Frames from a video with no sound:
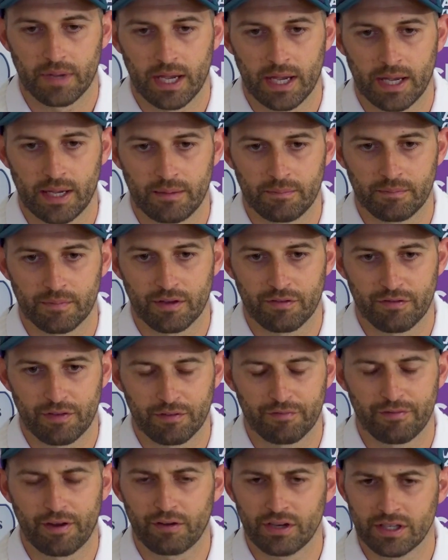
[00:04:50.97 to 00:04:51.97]
It
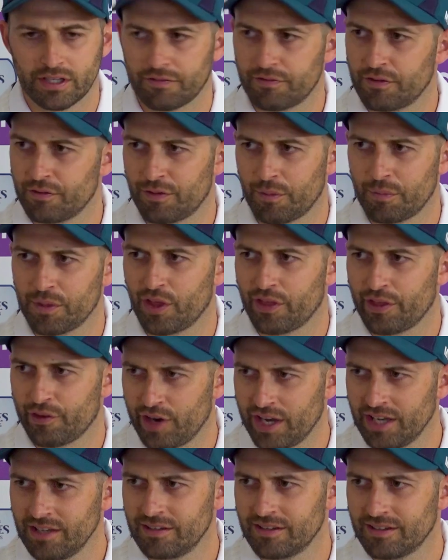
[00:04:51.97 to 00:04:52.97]
felt very different from the
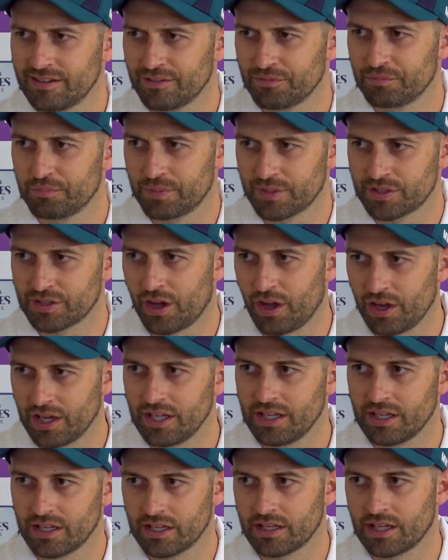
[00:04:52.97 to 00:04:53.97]
other end,
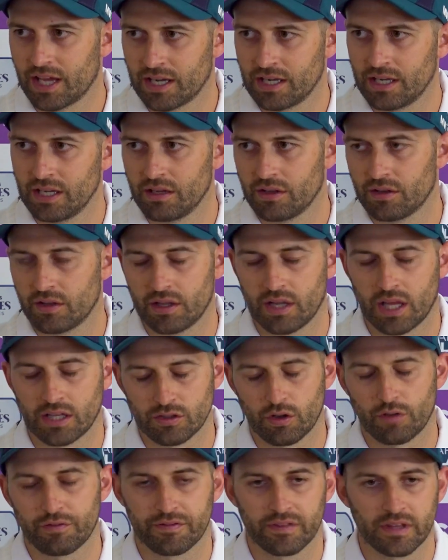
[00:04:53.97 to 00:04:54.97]
bizarrely it head and knee, and
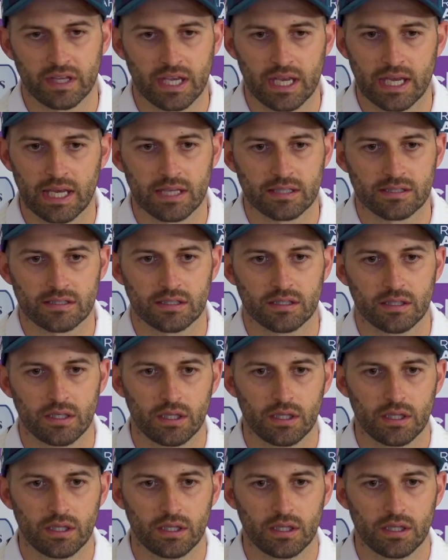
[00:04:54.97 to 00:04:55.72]
that's often the case.